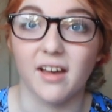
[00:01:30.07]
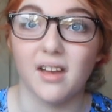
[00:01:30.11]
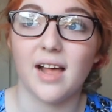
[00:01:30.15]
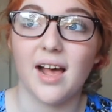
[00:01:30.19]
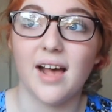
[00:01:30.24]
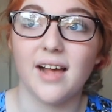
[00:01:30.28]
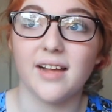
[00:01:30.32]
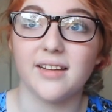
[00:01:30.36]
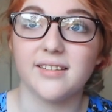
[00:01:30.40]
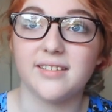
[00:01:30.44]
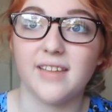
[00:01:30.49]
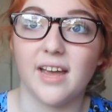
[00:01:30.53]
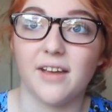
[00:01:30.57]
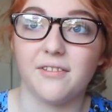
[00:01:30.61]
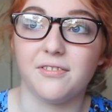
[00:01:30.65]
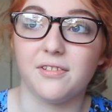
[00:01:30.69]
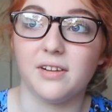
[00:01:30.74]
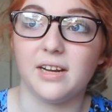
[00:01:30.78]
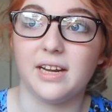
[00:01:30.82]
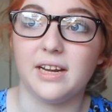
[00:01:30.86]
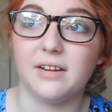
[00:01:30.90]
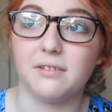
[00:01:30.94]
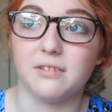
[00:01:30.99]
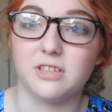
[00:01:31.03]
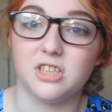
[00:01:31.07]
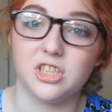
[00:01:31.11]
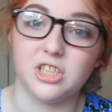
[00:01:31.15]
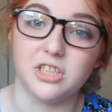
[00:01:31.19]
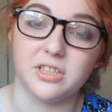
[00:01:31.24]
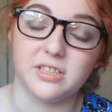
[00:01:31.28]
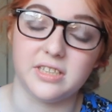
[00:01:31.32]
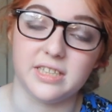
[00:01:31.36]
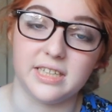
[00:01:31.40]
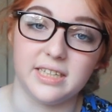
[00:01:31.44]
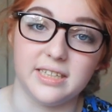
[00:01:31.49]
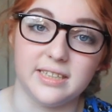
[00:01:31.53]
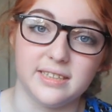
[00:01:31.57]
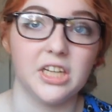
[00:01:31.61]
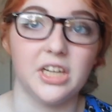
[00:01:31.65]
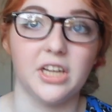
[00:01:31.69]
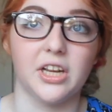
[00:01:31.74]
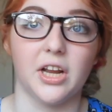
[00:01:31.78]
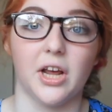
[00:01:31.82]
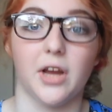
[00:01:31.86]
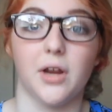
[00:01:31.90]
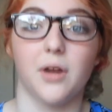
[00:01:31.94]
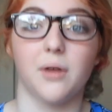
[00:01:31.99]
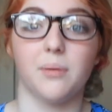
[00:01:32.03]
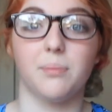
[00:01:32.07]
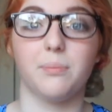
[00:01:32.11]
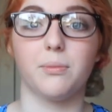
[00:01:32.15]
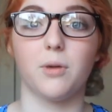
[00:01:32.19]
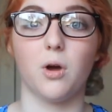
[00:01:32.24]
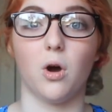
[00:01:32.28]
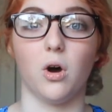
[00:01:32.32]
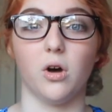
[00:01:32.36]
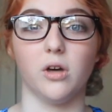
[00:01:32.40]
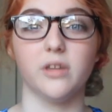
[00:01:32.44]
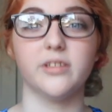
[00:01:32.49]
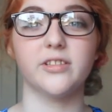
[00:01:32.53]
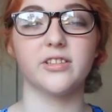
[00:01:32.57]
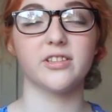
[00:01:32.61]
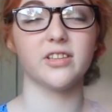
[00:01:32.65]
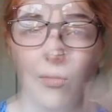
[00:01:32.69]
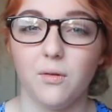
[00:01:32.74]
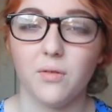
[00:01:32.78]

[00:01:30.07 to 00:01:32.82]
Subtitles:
That definitely reduces, costs.